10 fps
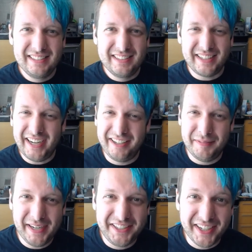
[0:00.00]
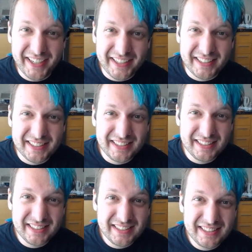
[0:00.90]
Kyle, am I good?
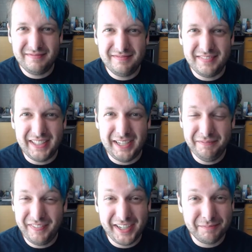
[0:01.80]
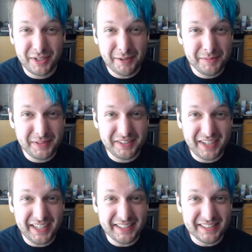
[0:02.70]
I'm fine probably,
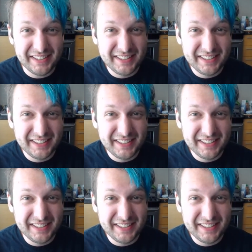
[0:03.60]
right?